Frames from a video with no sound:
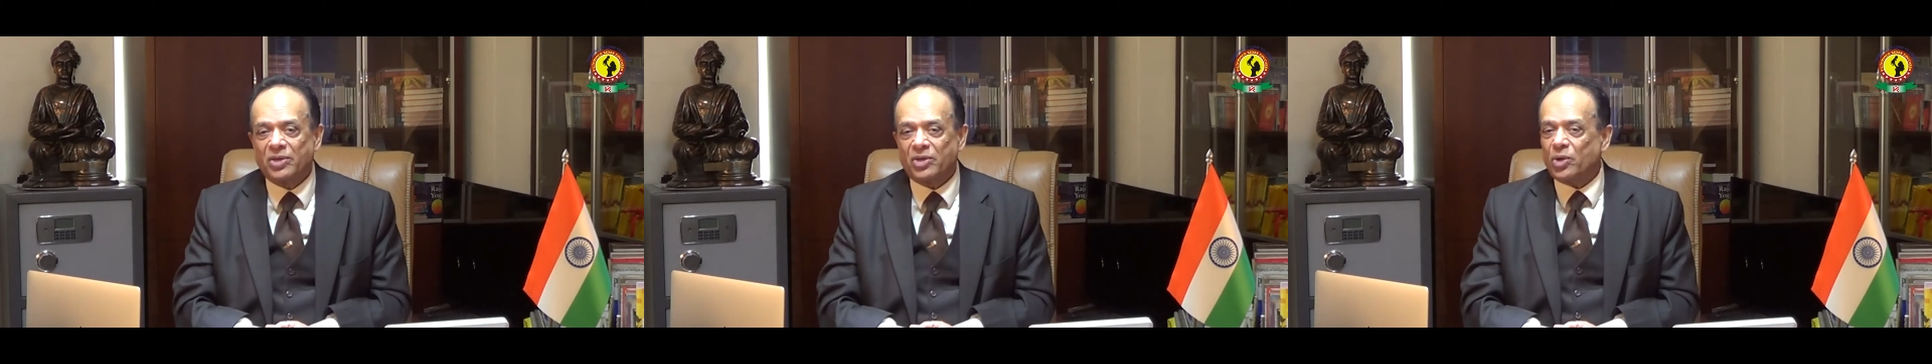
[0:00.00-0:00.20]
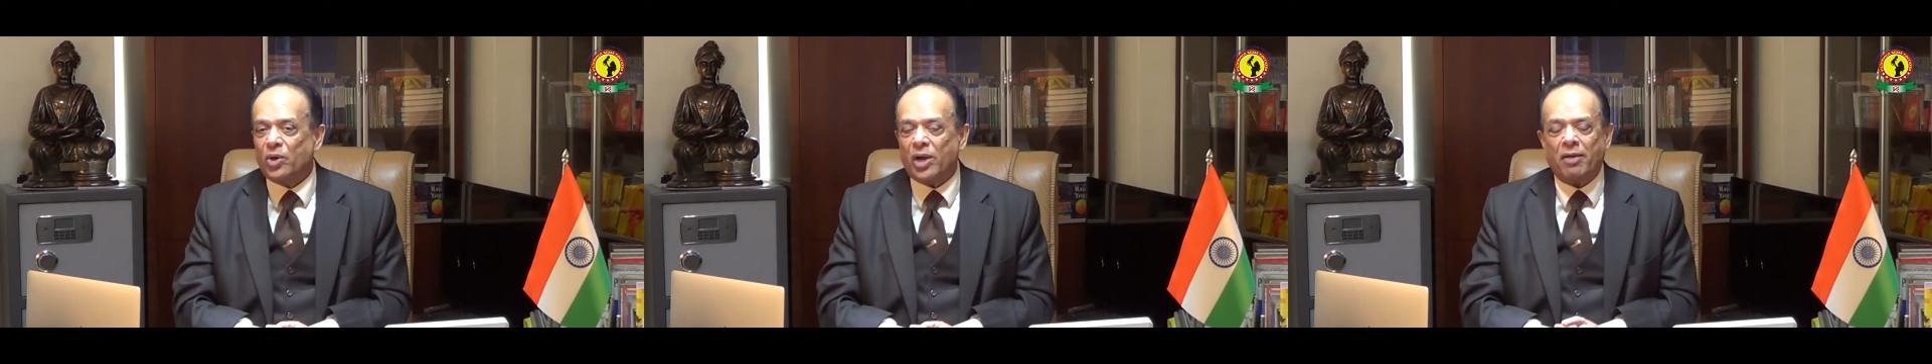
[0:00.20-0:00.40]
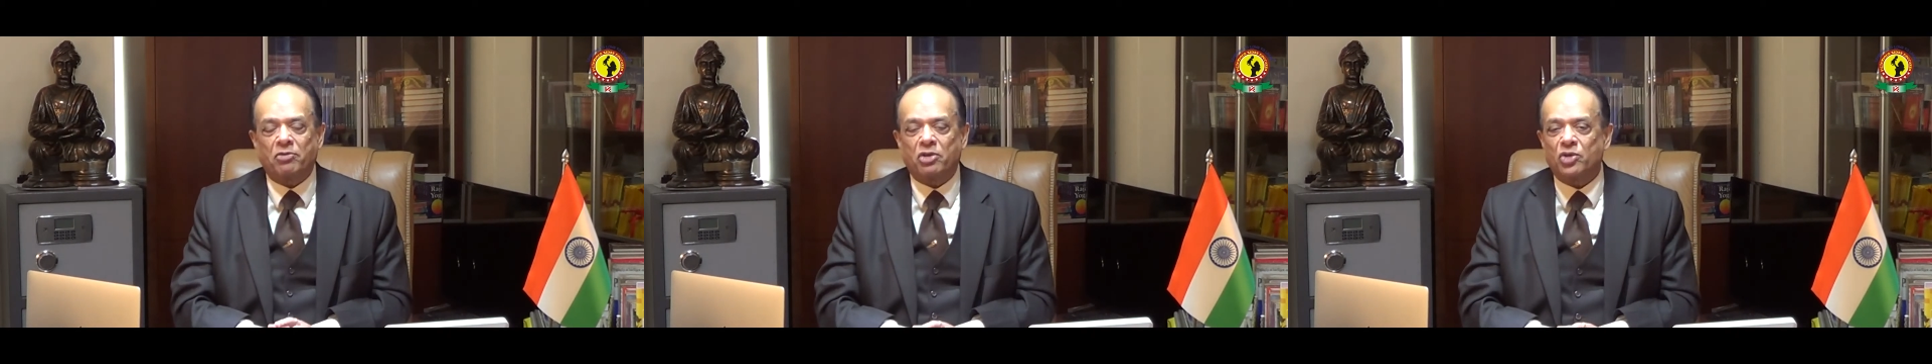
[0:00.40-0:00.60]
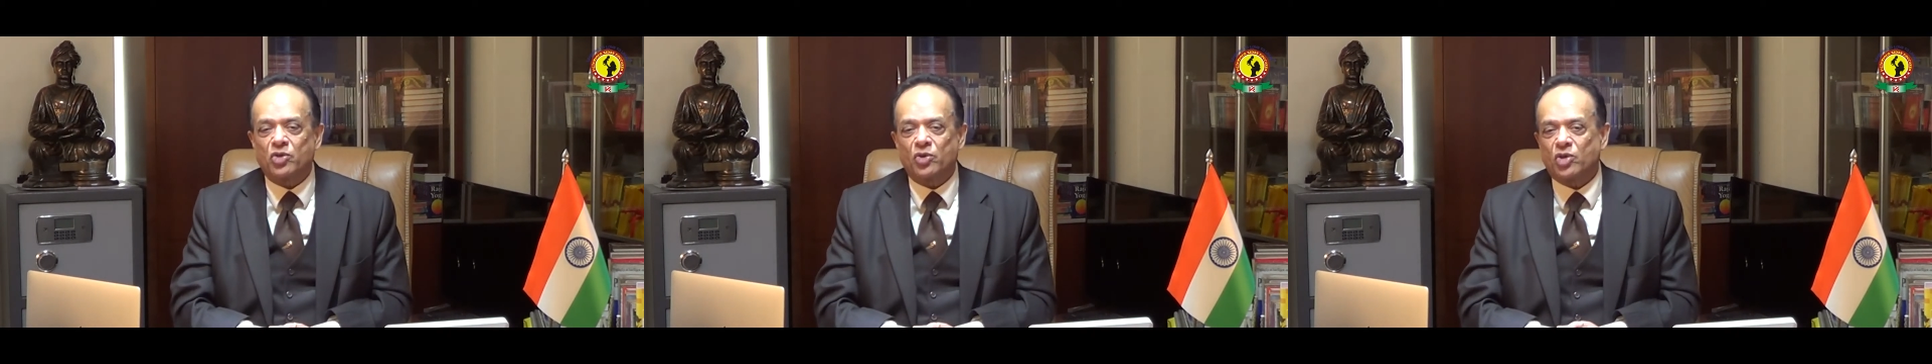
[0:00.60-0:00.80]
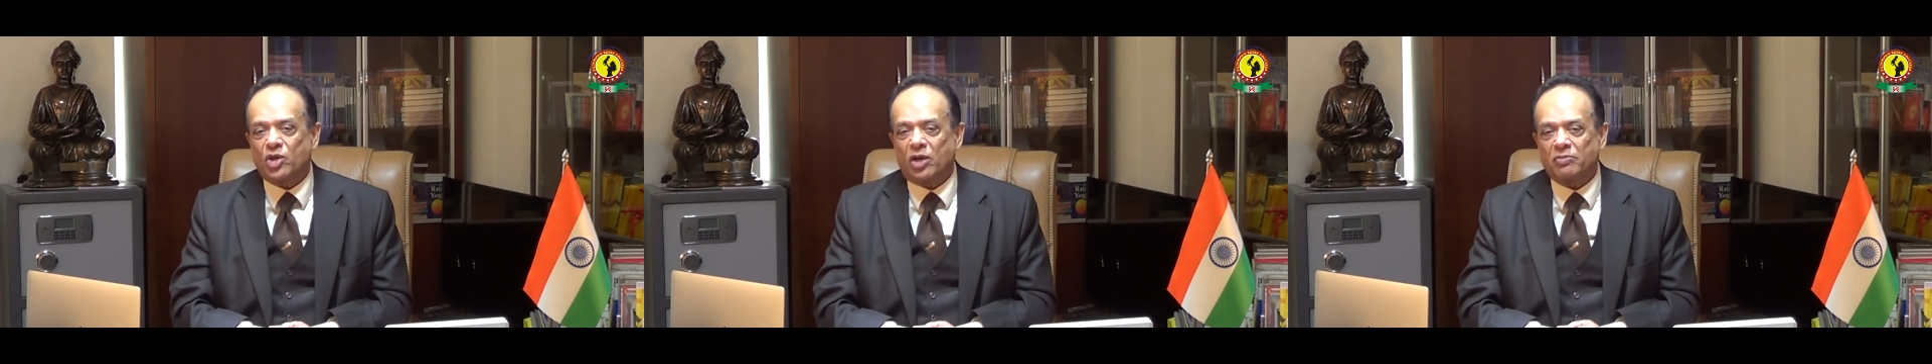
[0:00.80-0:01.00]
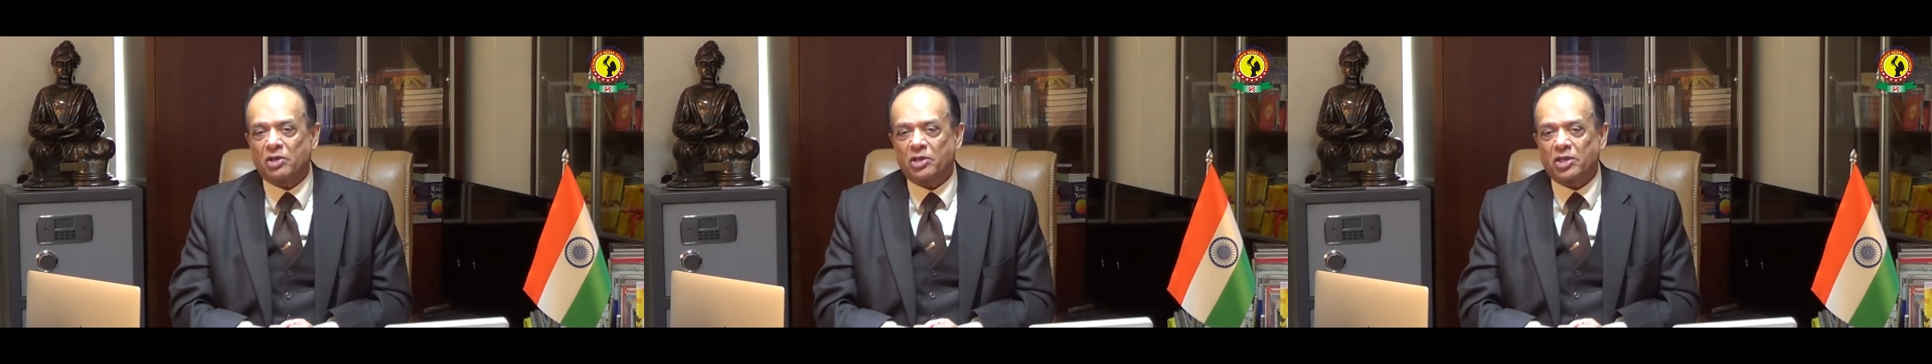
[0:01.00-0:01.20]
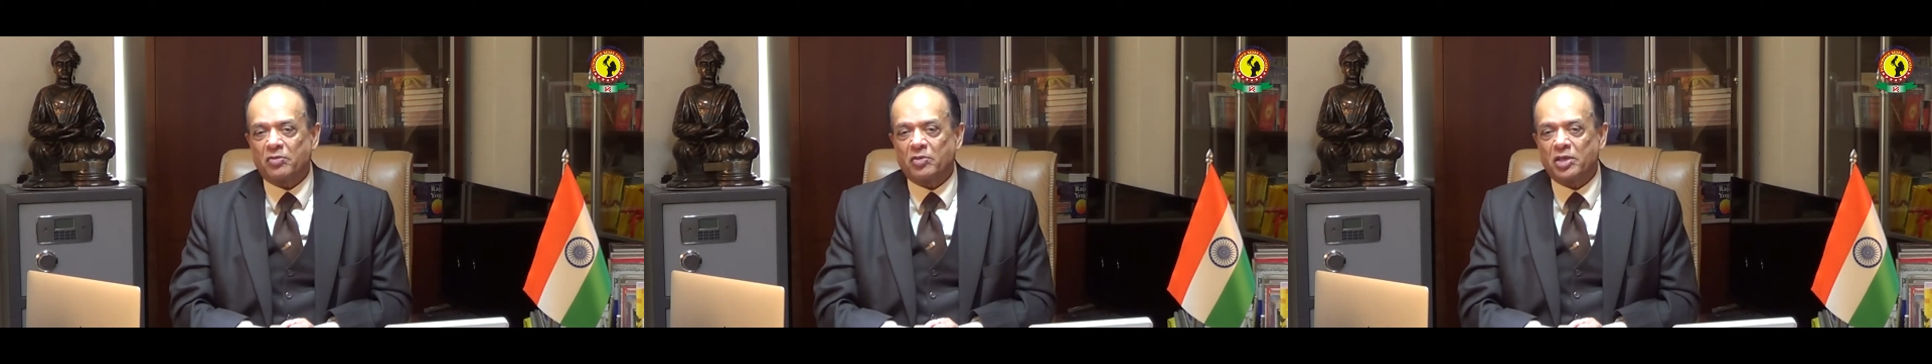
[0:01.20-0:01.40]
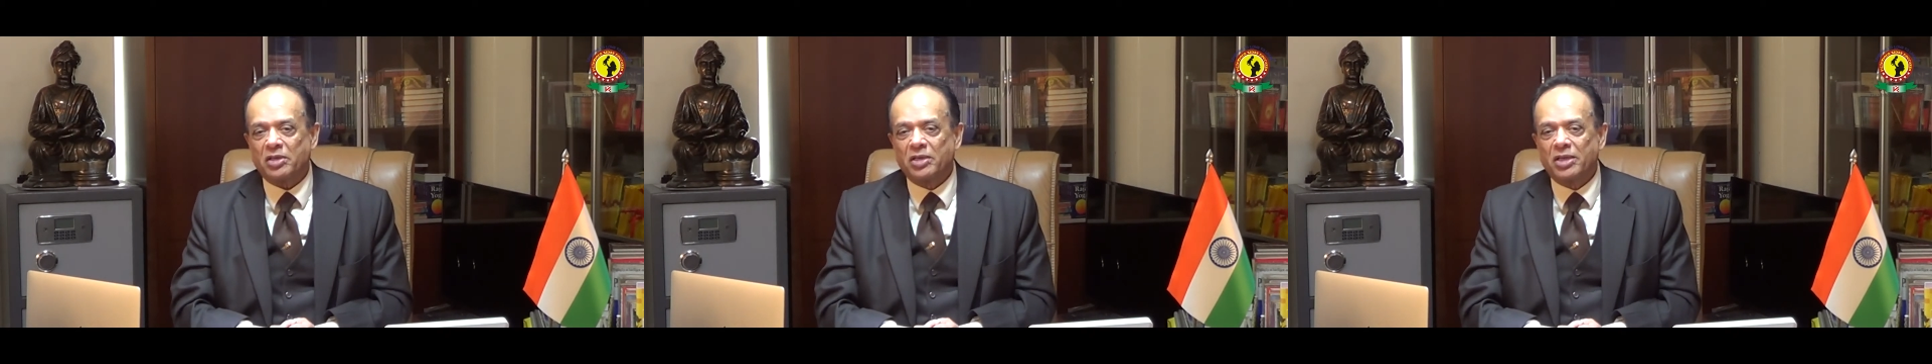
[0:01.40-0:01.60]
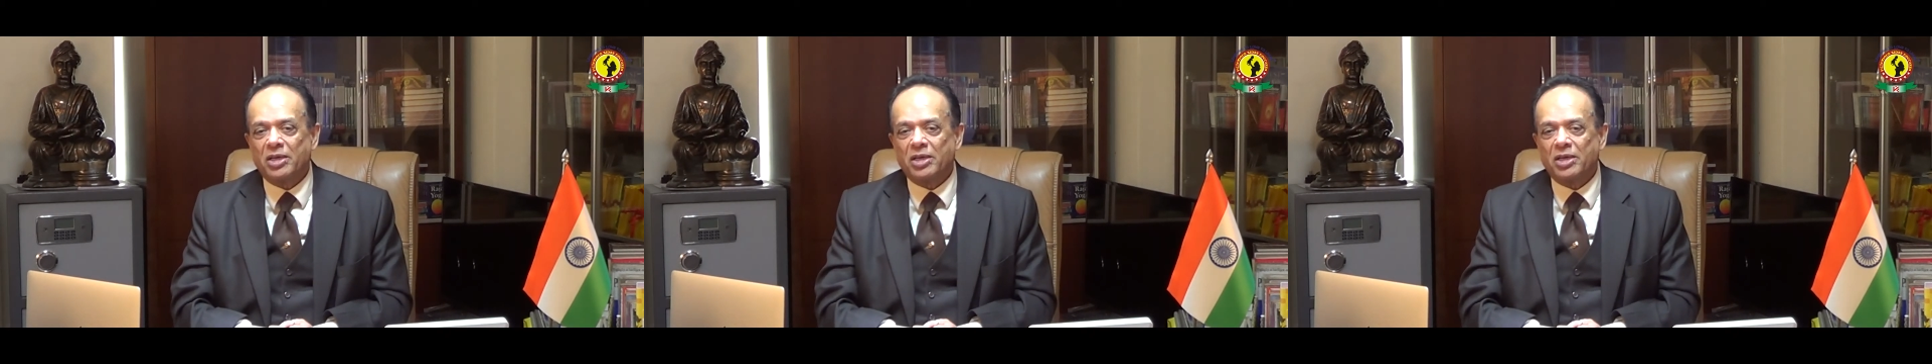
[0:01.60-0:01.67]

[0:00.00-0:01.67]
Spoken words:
don't have to switch off the TV.